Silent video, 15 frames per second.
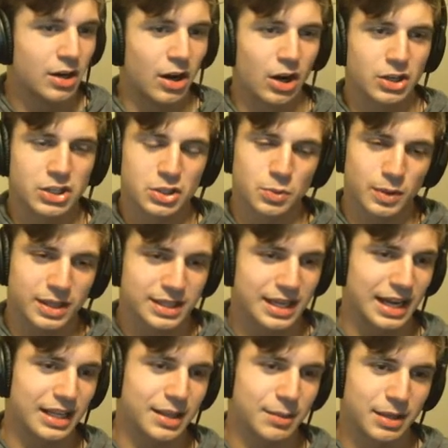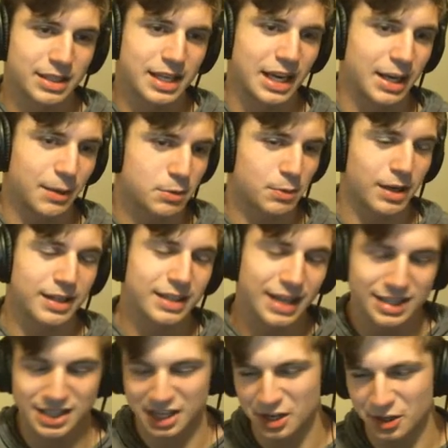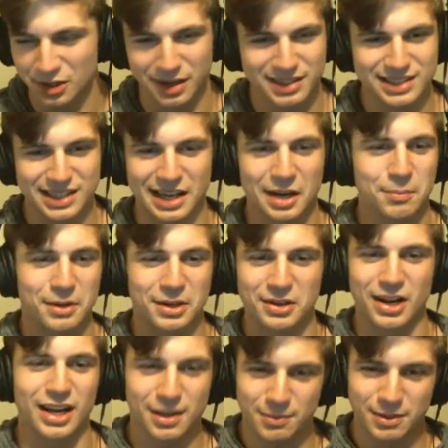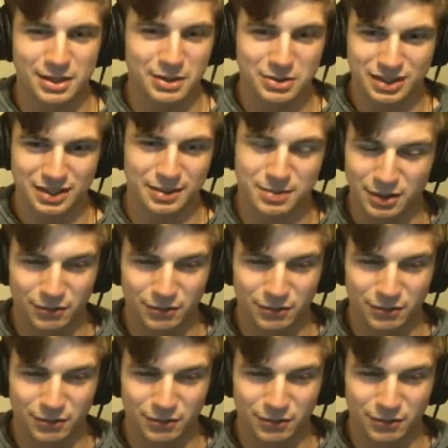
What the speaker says: Archers, when you take them, they take up spot. Yes, they go against air, but you're not going to be using them to